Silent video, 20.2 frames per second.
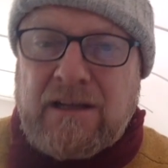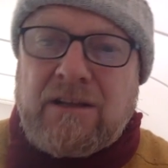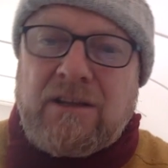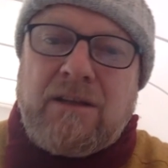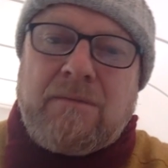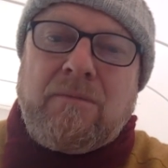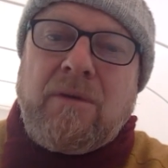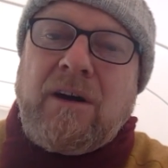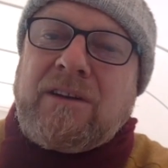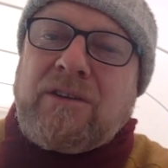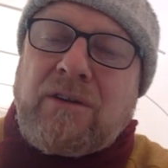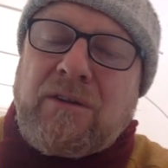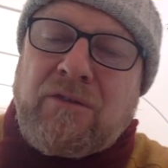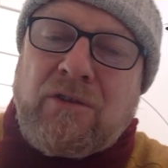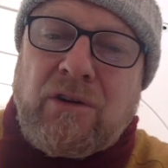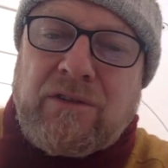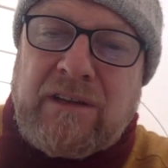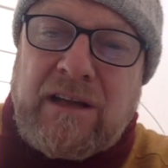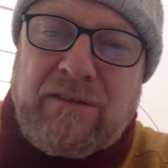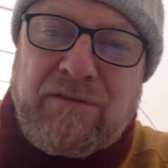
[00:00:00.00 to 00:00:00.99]
You might not have
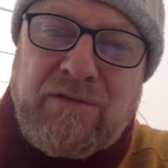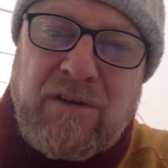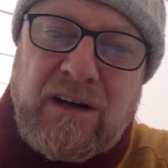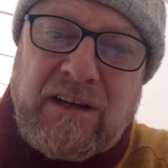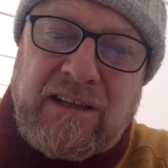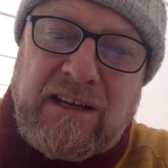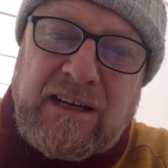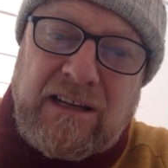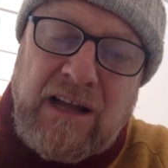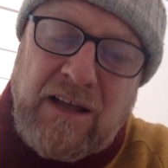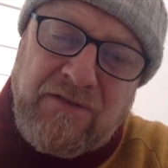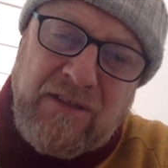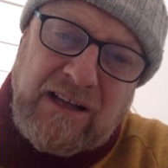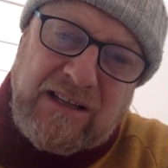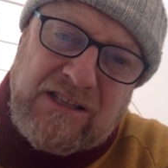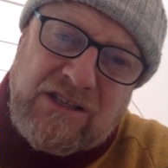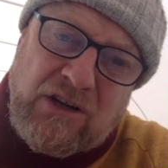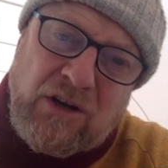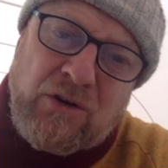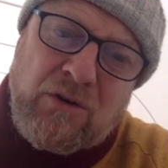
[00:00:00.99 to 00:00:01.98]
got that far yet. And
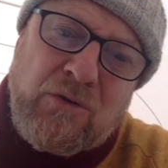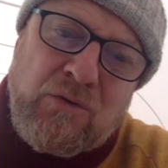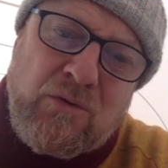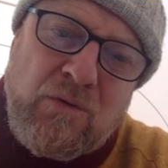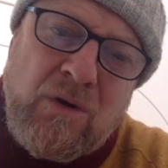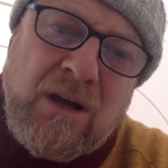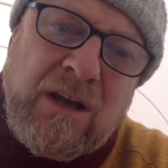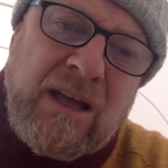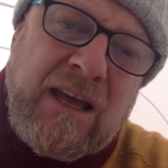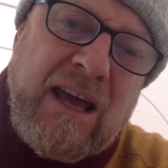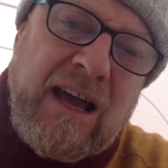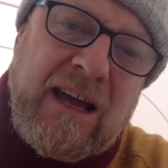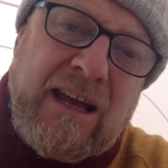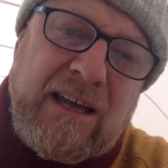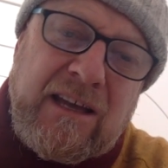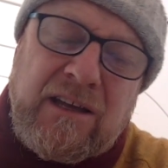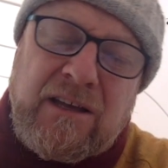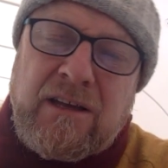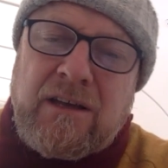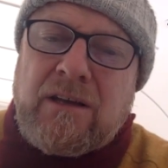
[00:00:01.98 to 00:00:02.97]
that's
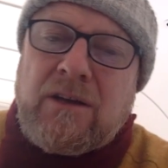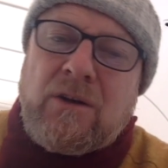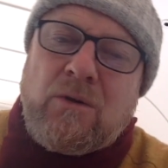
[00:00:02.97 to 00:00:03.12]
okay.